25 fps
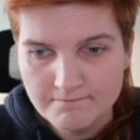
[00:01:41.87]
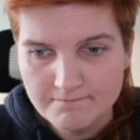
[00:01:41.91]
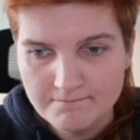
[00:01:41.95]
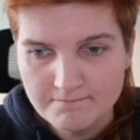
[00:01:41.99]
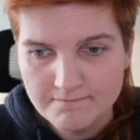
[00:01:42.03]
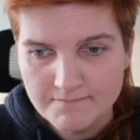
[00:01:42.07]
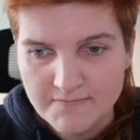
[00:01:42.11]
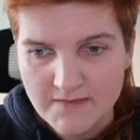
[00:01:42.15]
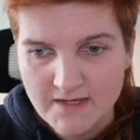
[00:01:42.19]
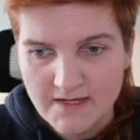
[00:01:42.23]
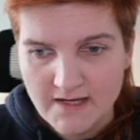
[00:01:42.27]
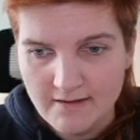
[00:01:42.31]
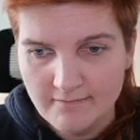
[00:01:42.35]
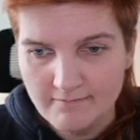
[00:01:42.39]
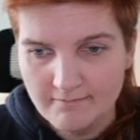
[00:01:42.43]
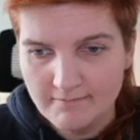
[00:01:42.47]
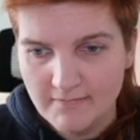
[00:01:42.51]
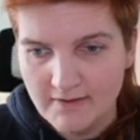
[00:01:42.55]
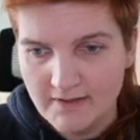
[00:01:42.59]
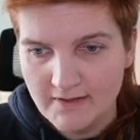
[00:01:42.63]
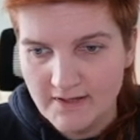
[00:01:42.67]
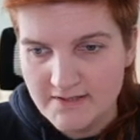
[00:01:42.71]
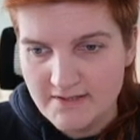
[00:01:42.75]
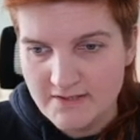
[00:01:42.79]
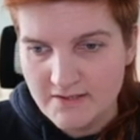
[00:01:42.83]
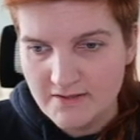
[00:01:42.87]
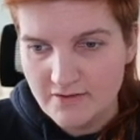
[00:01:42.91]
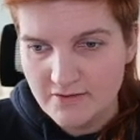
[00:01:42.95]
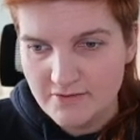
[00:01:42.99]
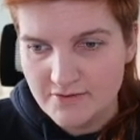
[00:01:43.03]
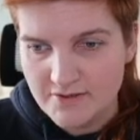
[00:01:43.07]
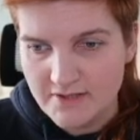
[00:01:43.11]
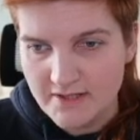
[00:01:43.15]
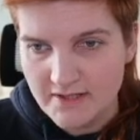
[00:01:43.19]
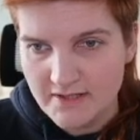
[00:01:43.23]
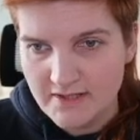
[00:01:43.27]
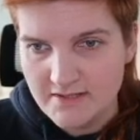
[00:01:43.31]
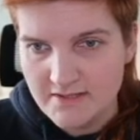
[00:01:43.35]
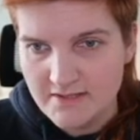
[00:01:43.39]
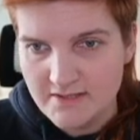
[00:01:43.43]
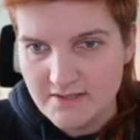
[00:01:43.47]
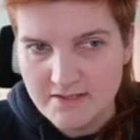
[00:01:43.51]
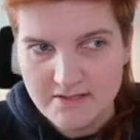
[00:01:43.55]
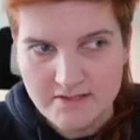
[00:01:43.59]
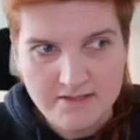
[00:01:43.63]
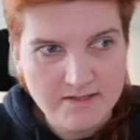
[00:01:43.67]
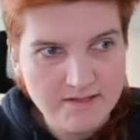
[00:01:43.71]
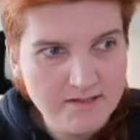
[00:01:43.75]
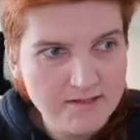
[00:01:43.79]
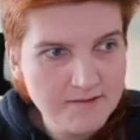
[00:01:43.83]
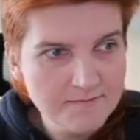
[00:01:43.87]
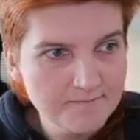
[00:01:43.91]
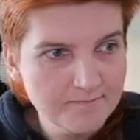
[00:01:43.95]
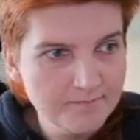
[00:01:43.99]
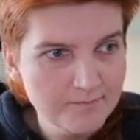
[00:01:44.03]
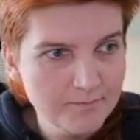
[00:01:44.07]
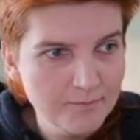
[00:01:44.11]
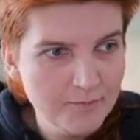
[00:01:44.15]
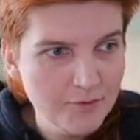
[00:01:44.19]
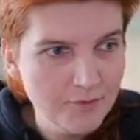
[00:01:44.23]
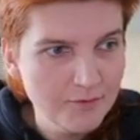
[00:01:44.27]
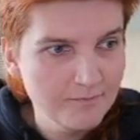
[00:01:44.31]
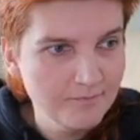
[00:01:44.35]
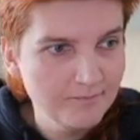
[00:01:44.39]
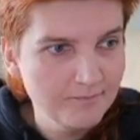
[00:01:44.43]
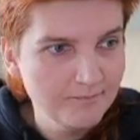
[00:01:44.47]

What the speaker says: let's launch the instance. Boom.